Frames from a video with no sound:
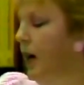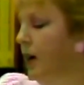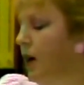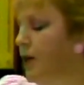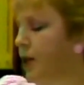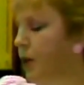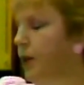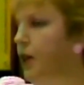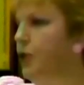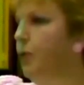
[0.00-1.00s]
And also
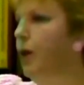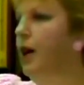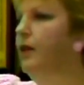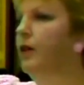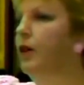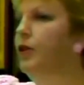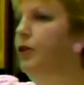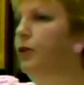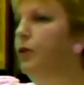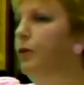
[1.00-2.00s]
in each brain there are
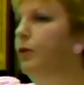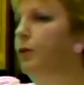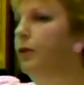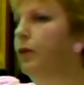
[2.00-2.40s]
two